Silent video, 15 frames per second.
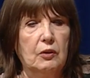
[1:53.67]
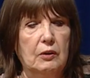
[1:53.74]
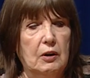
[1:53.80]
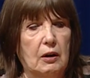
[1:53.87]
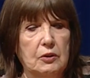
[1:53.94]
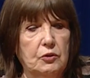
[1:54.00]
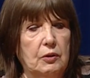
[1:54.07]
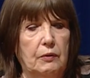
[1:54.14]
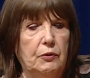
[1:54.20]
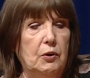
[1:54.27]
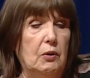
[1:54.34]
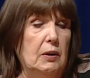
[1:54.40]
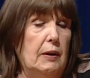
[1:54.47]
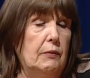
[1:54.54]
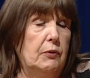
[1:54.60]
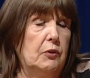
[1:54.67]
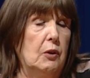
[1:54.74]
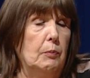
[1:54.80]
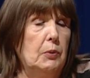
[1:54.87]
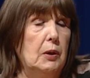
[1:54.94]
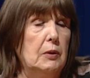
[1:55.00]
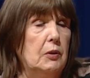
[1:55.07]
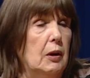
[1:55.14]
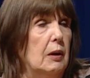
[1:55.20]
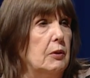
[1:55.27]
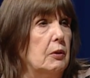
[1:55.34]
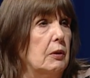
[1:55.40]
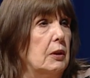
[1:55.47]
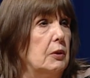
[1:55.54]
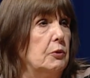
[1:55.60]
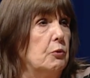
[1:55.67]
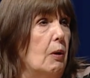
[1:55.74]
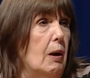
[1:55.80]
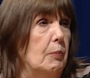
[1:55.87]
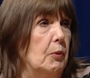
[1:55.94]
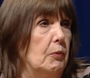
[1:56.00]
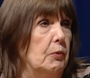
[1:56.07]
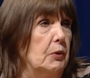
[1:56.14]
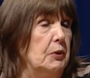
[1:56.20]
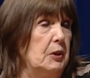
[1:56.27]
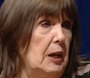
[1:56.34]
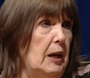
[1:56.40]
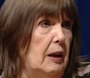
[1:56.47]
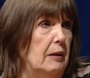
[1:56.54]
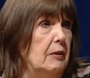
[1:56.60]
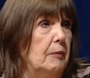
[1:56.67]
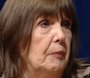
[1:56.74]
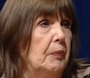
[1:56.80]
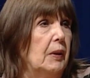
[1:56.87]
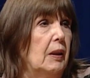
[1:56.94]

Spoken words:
and doctor said, if you don't have something done, you're going to drop over dead.